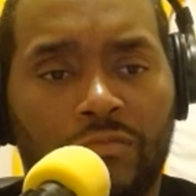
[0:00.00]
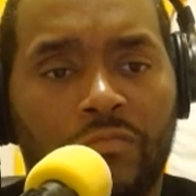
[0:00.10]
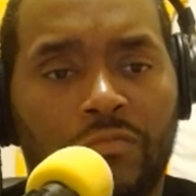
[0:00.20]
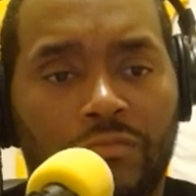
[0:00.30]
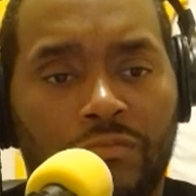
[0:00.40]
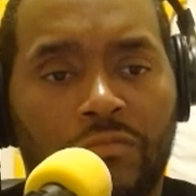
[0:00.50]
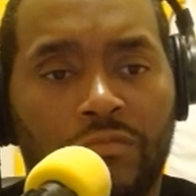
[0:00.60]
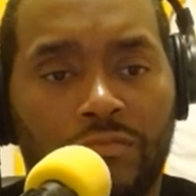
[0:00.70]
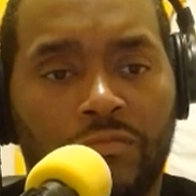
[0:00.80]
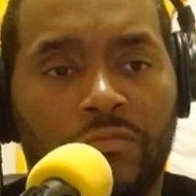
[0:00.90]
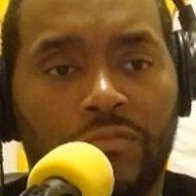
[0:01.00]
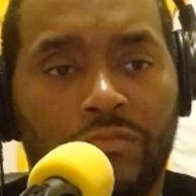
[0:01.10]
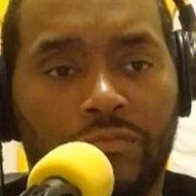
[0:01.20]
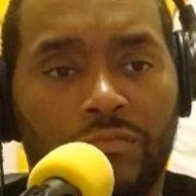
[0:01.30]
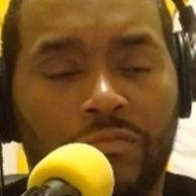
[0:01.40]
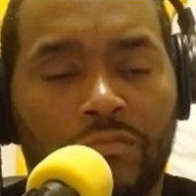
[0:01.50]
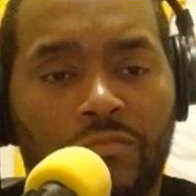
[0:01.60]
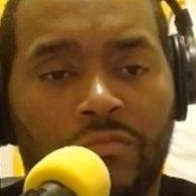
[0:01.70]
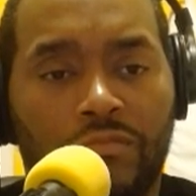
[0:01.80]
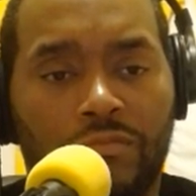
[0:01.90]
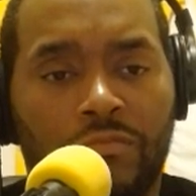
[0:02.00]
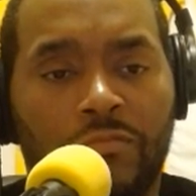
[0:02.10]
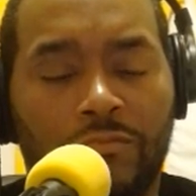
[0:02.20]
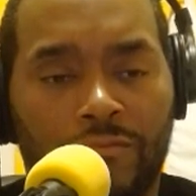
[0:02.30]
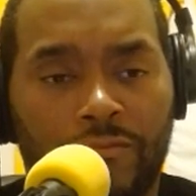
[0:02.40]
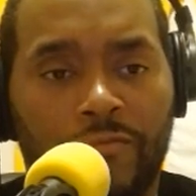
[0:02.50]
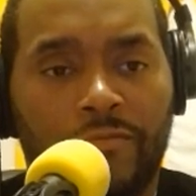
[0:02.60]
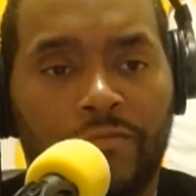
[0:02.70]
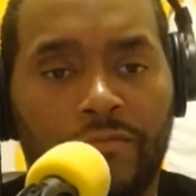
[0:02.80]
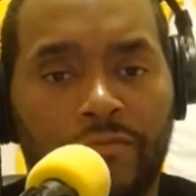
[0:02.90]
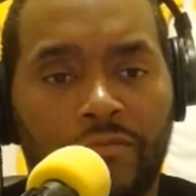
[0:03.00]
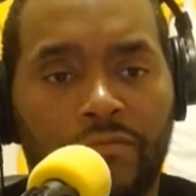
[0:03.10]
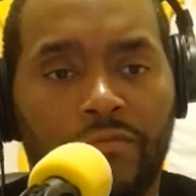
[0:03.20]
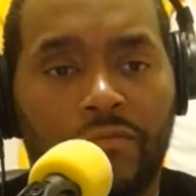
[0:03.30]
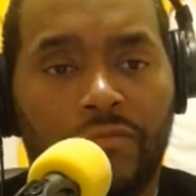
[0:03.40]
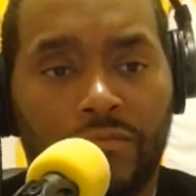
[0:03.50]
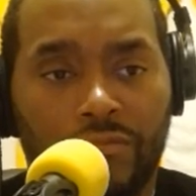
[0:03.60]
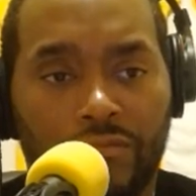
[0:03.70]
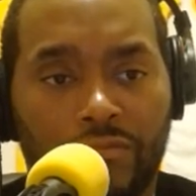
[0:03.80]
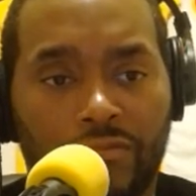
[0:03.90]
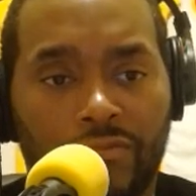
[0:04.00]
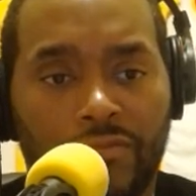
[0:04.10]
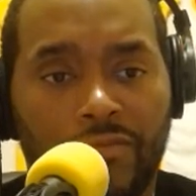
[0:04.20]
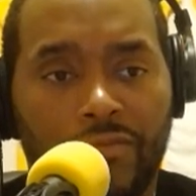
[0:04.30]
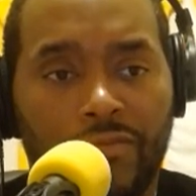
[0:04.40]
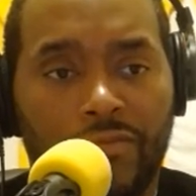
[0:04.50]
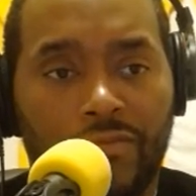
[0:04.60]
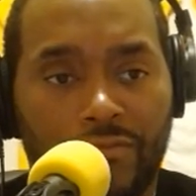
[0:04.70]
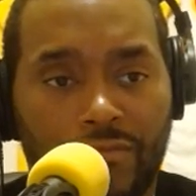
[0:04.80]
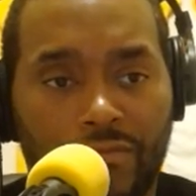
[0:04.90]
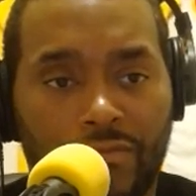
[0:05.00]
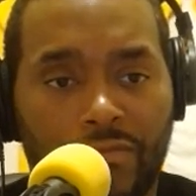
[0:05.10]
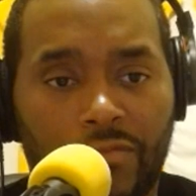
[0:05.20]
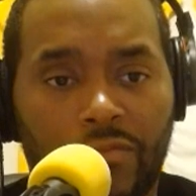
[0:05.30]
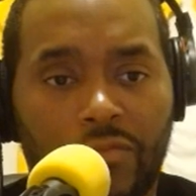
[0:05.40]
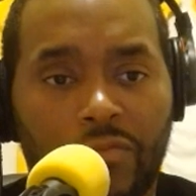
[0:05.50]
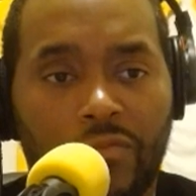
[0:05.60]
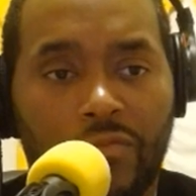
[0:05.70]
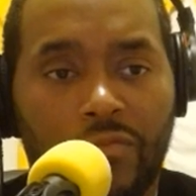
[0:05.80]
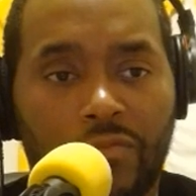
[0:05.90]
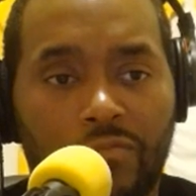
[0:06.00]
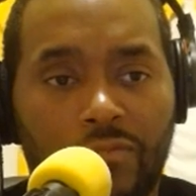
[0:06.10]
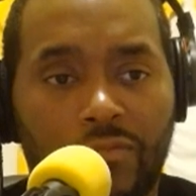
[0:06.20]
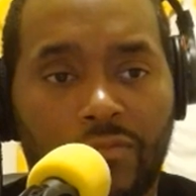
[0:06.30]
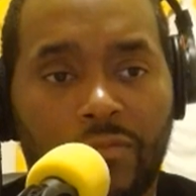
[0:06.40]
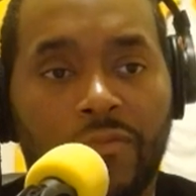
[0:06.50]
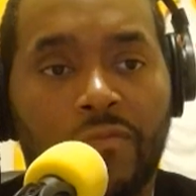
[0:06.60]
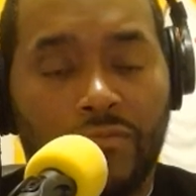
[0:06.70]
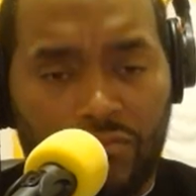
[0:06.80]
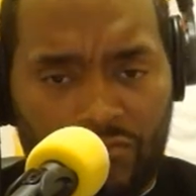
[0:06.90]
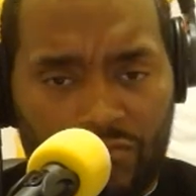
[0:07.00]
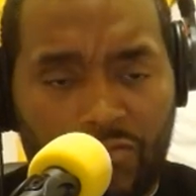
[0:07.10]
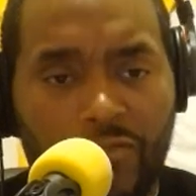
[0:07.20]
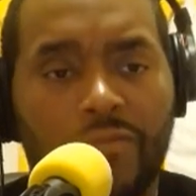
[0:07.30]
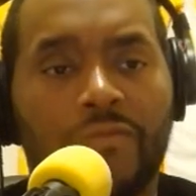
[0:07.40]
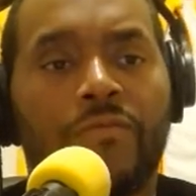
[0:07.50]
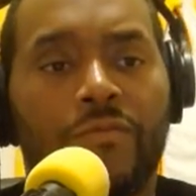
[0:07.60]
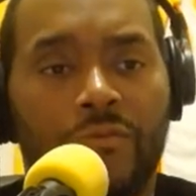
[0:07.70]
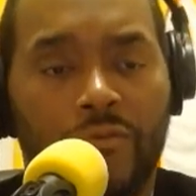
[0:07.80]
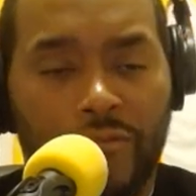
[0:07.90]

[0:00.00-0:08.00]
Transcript: (not speaking)